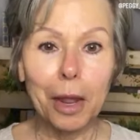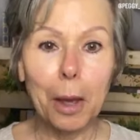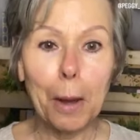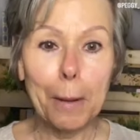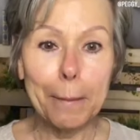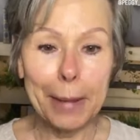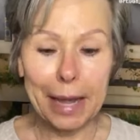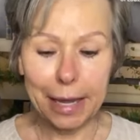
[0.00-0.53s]

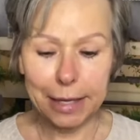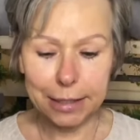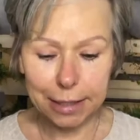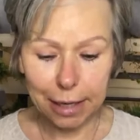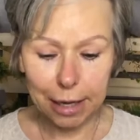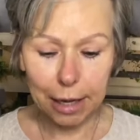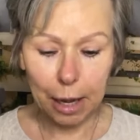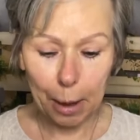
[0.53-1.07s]

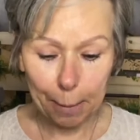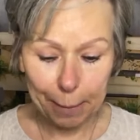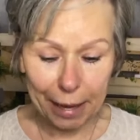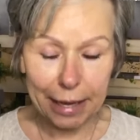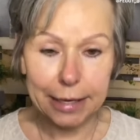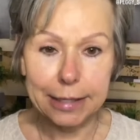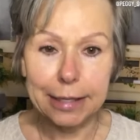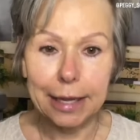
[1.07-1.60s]
Amazing,
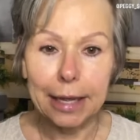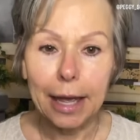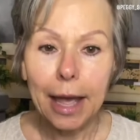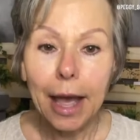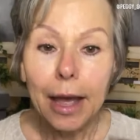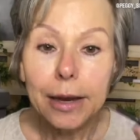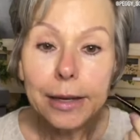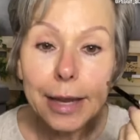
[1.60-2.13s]
amazing.
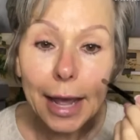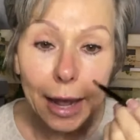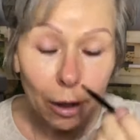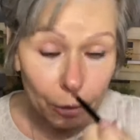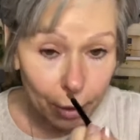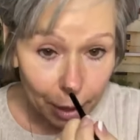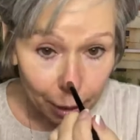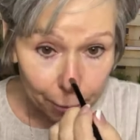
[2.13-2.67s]
Now,
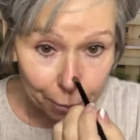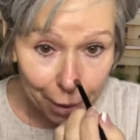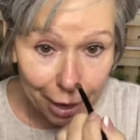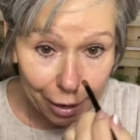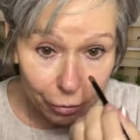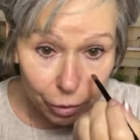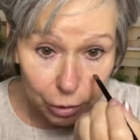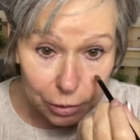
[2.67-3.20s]

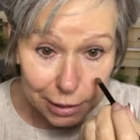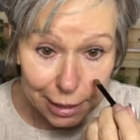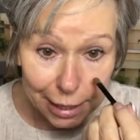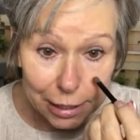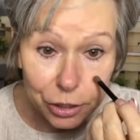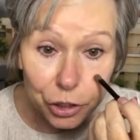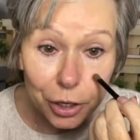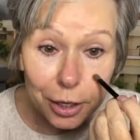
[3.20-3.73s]
my
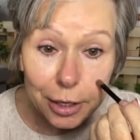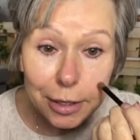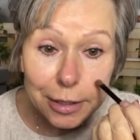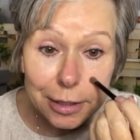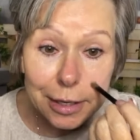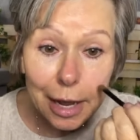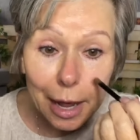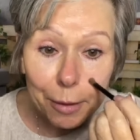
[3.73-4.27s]
rosacea
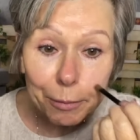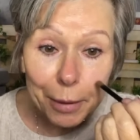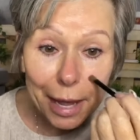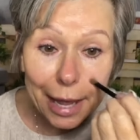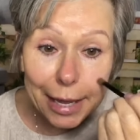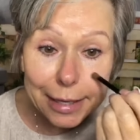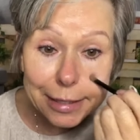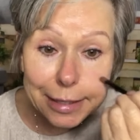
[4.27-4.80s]
is not
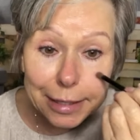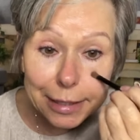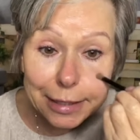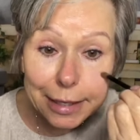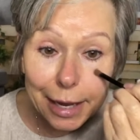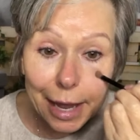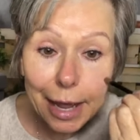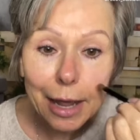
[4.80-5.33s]
bad
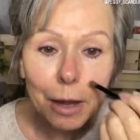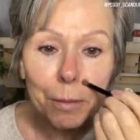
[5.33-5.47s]
today,